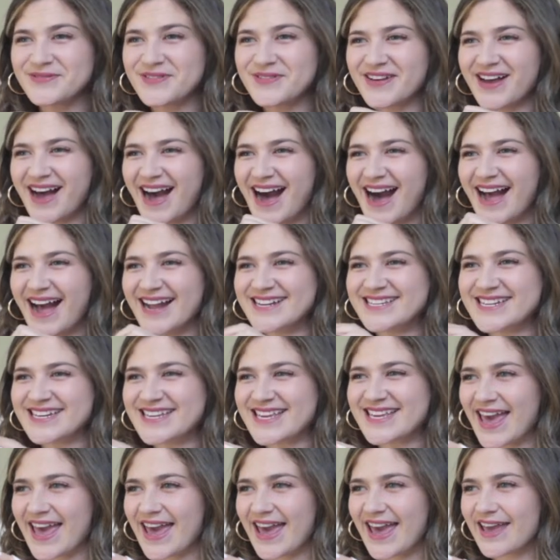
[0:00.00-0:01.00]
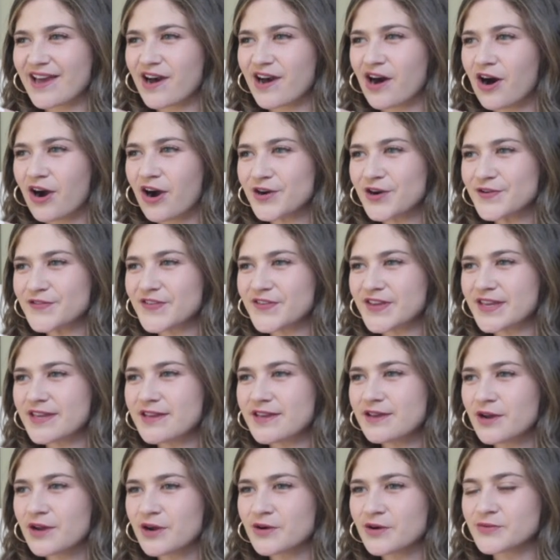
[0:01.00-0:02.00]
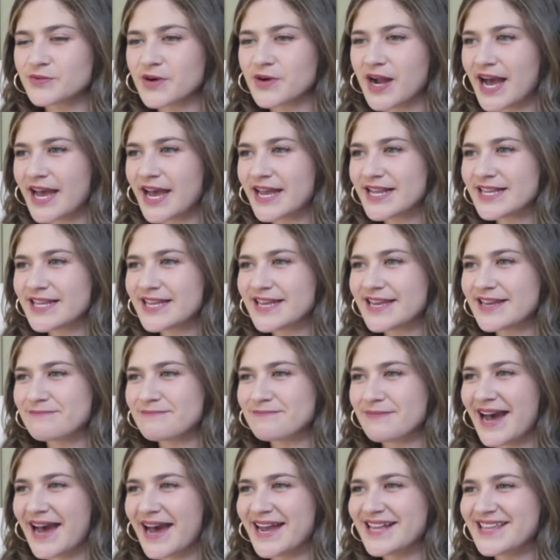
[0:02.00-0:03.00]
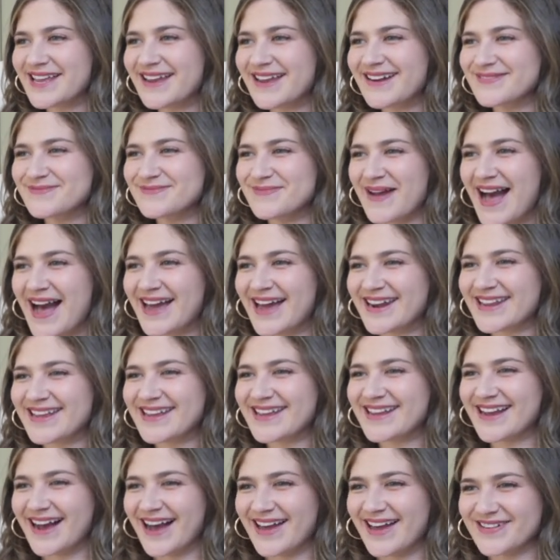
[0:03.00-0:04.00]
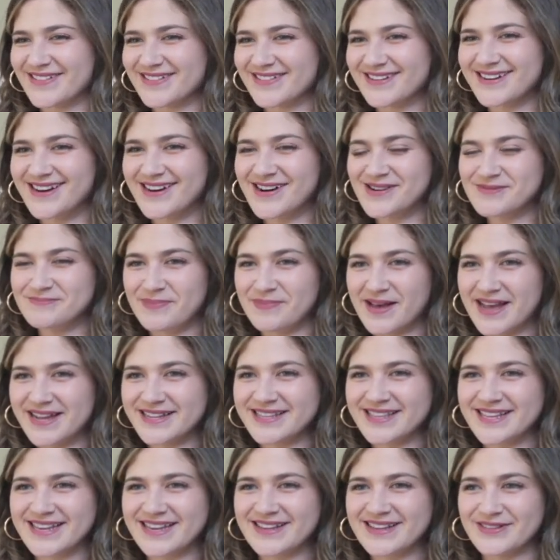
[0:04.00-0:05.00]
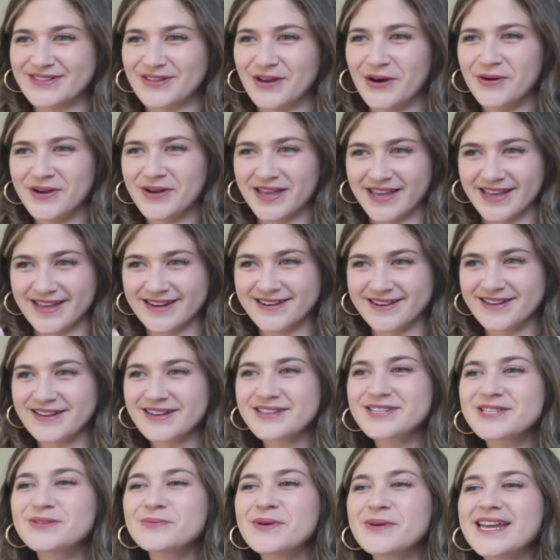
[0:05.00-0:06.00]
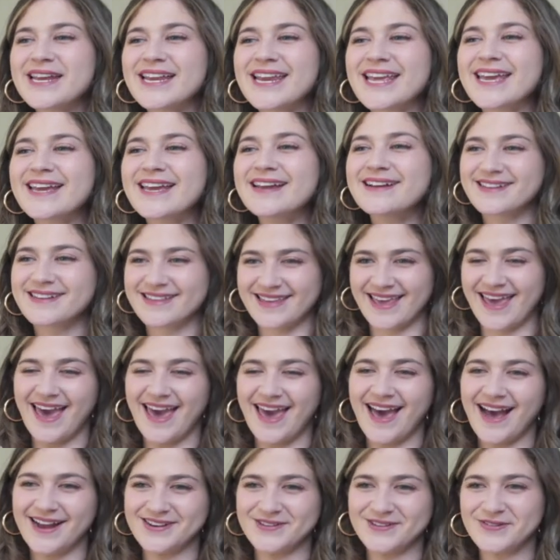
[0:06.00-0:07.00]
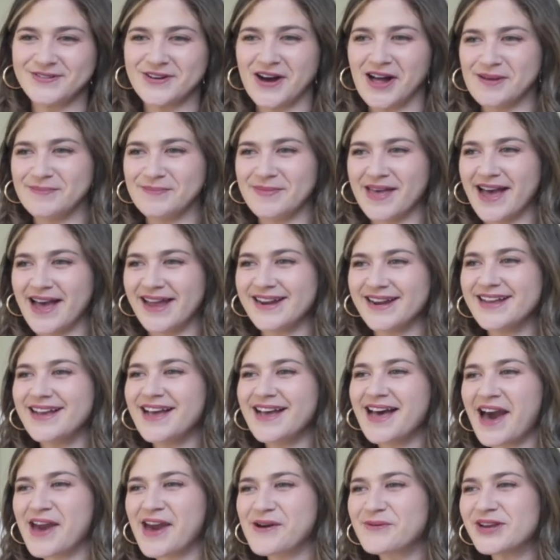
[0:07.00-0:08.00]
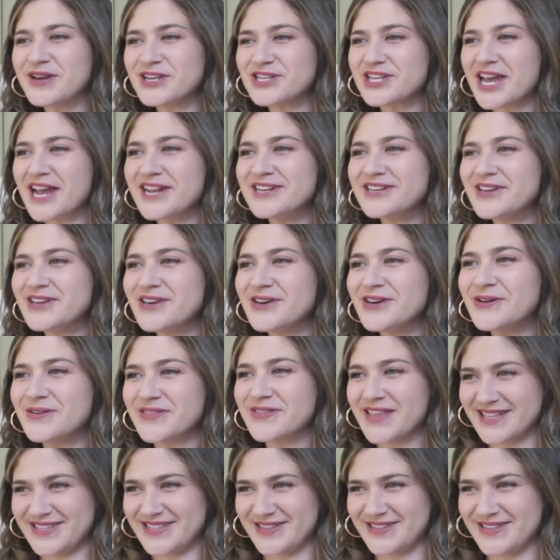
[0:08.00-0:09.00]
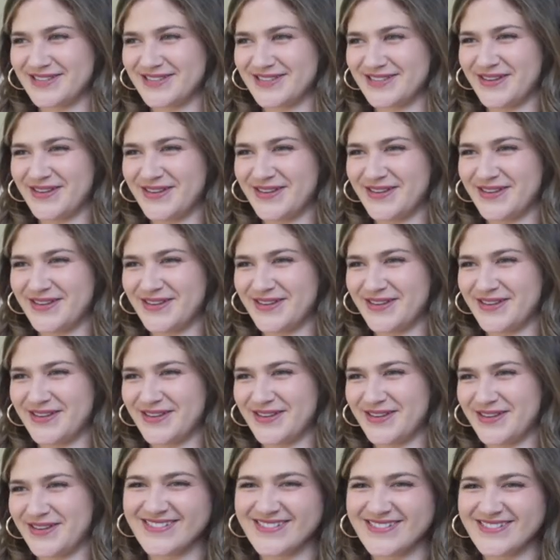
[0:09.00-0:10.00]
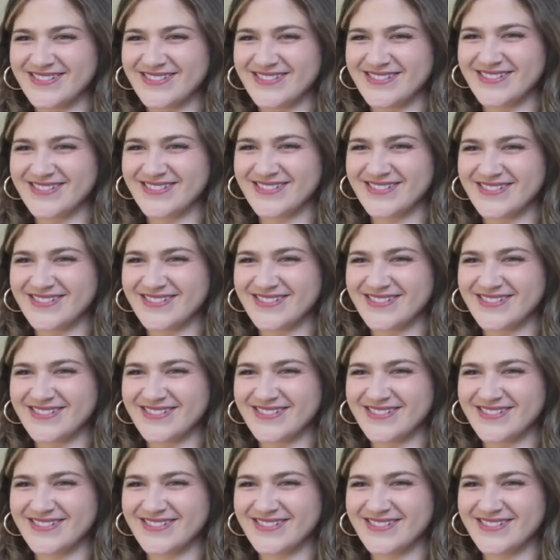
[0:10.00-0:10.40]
IDK, Harvey, Riley, Miley or Maddie, I don't know, Bentley, Logan, Sweetie. Yeah, I do call him that. I wish I knew. That's okay. That's okay.